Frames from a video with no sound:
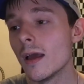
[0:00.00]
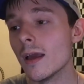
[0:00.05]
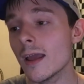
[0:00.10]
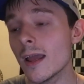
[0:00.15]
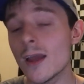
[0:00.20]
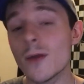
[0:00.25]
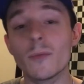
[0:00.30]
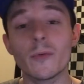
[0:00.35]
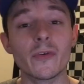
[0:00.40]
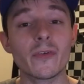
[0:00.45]

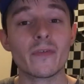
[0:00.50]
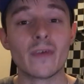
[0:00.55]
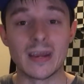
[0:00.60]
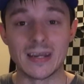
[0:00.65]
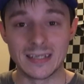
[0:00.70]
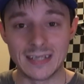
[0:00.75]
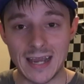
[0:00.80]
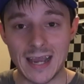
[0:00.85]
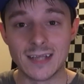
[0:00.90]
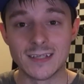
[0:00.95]
It was
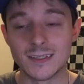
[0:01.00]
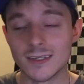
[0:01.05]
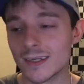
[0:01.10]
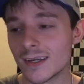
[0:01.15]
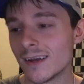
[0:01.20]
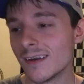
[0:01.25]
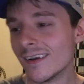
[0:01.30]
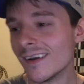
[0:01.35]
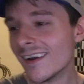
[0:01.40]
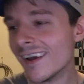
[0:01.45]
fantastic.
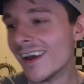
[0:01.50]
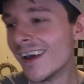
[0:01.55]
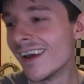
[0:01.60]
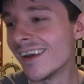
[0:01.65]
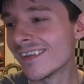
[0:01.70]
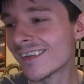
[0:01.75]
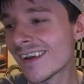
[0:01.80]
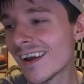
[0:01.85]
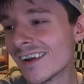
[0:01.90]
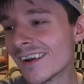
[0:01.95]
And
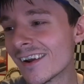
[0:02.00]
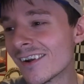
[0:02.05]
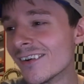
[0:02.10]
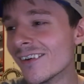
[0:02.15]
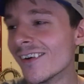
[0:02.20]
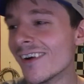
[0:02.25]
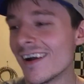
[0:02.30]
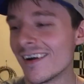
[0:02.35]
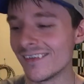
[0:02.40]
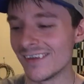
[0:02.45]
it's kind of
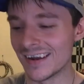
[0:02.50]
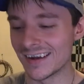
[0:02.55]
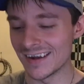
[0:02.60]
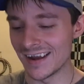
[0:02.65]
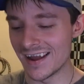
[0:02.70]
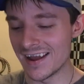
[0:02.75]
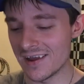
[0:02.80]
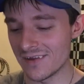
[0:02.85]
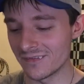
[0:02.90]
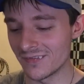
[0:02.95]
cool how,
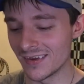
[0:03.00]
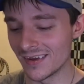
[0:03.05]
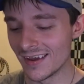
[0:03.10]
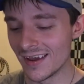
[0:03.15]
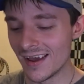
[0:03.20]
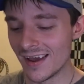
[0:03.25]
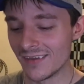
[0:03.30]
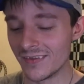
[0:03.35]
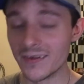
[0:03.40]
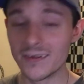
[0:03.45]
I have
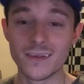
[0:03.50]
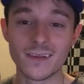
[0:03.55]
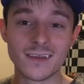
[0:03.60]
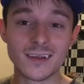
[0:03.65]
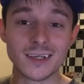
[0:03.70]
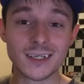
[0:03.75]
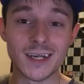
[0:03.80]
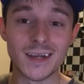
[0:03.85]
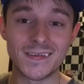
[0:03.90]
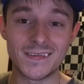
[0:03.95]
this is the
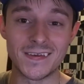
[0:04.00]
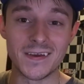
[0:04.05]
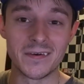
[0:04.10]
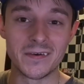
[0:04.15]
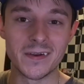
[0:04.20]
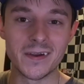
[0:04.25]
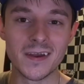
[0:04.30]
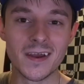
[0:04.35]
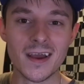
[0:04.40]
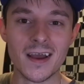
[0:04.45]
Chase
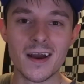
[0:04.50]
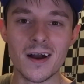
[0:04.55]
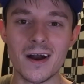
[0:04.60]
Elliott